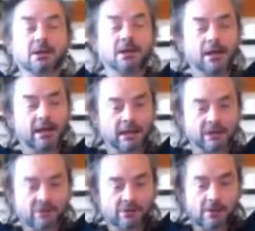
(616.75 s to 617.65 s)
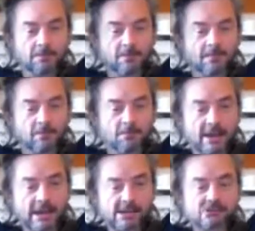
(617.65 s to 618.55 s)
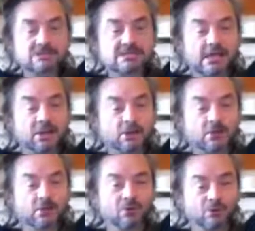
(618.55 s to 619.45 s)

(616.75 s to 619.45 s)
and make the sound